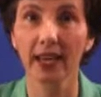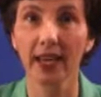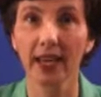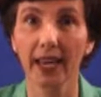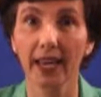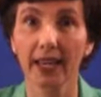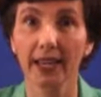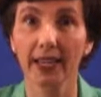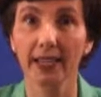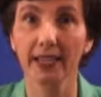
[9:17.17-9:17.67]

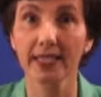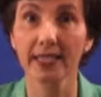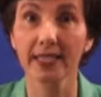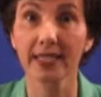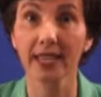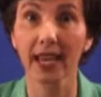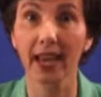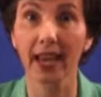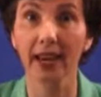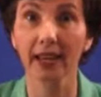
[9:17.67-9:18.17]

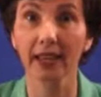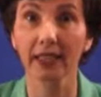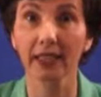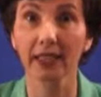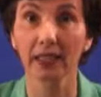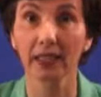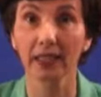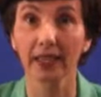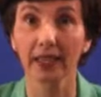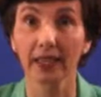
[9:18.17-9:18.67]

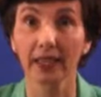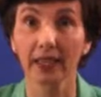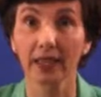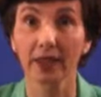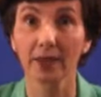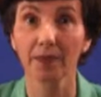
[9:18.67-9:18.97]
exactly.